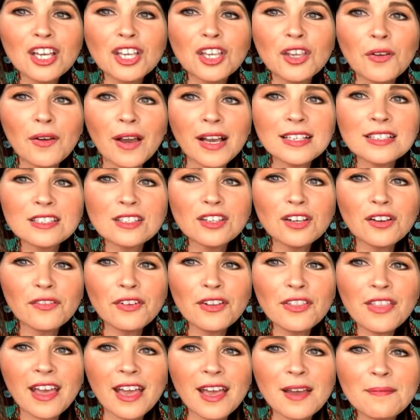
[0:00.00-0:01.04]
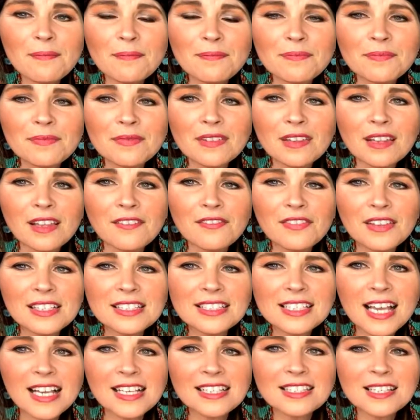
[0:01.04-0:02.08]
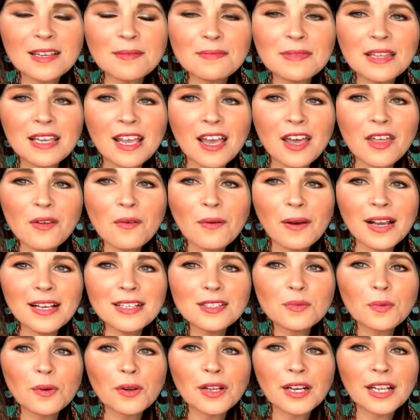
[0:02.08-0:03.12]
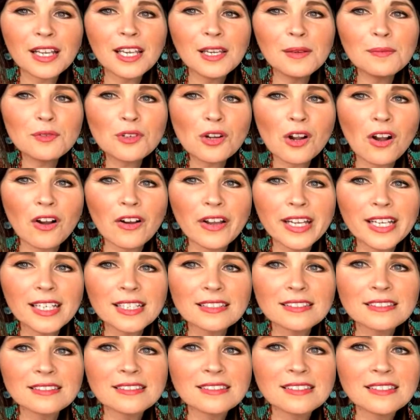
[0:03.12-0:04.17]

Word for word: You guys look for them if they say something. Otherwise, we're going to keep drawing.